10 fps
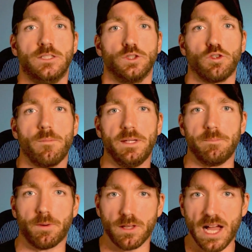So I'm
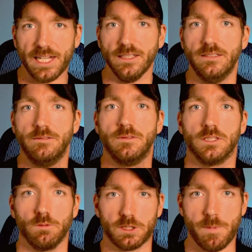being polite,
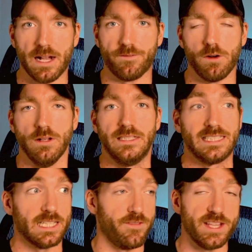respectful,
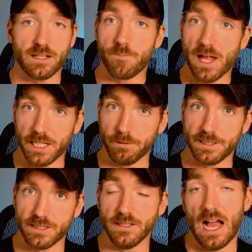given the compelling
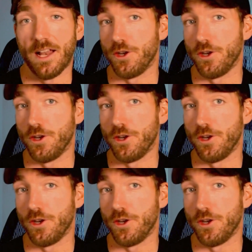reason.